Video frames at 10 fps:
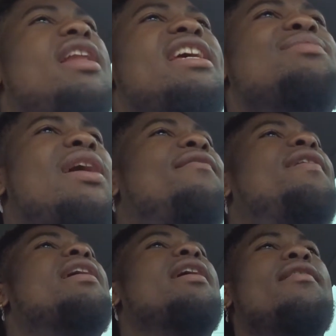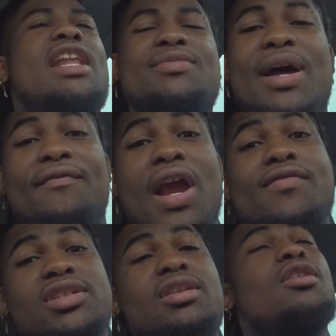That's my
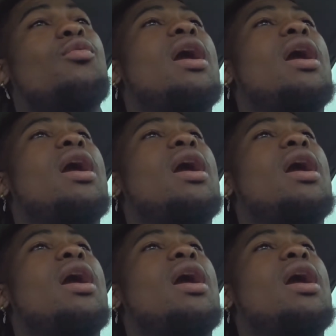favorite song